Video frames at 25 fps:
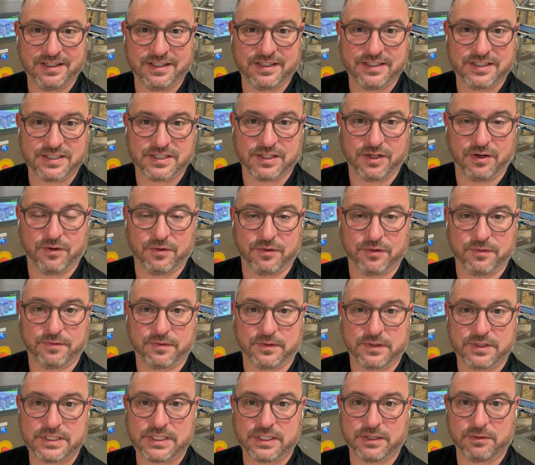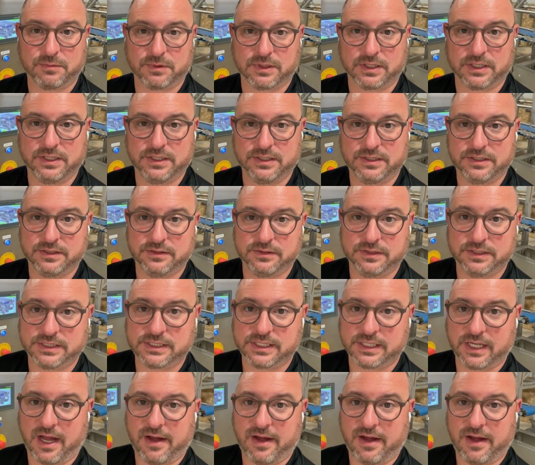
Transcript: So the first thing we're going to do is,